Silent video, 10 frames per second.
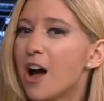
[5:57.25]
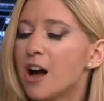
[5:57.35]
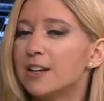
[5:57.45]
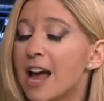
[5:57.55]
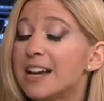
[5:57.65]

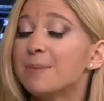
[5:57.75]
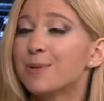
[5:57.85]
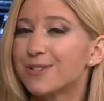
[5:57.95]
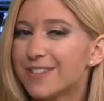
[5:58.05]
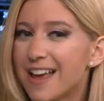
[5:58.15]
uh,
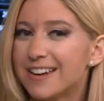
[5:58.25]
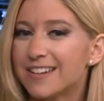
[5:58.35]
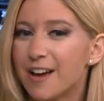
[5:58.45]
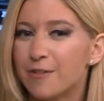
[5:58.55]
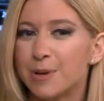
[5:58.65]

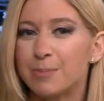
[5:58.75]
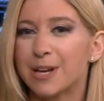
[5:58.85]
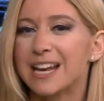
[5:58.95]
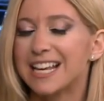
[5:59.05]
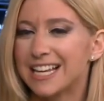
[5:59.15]
90% of people
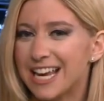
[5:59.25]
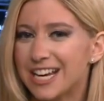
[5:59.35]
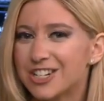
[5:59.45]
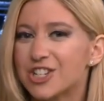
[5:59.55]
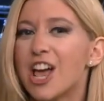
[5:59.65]
getting
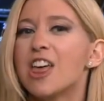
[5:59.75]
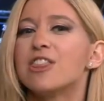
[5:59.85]
engaged,